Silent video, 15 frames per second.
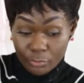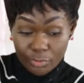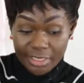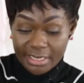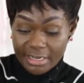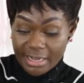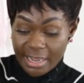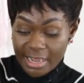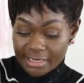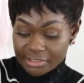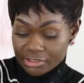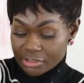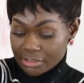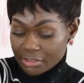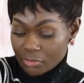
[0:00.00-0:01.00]
We are
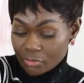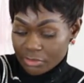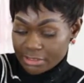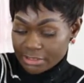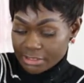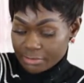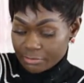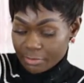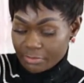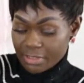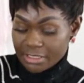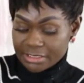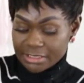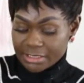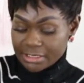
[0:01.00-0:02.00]
actually going to be
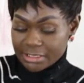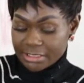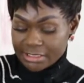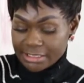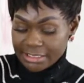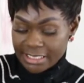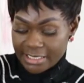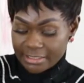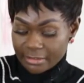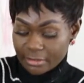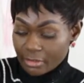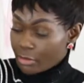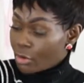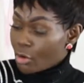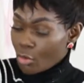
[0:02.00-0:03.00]
mixing this together
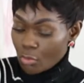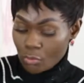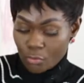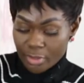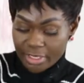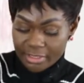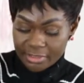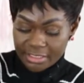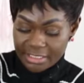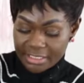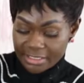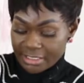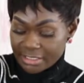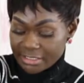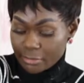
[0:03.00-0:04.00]
with
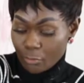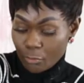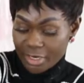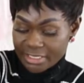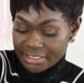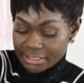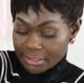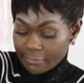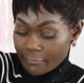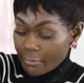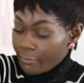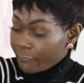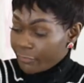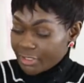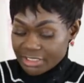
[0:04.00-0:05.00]
either the whisk,
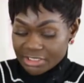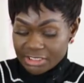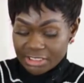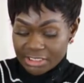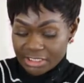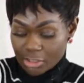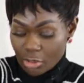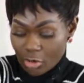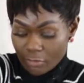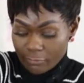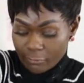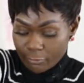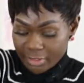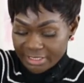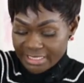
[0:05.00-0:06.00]
finishing it
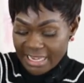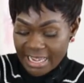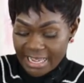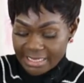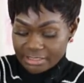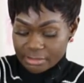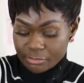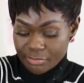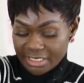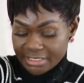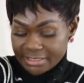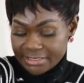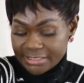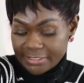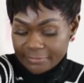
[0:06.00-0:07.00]
off with the hand
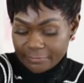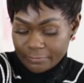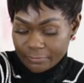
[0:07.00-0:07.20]
mixer.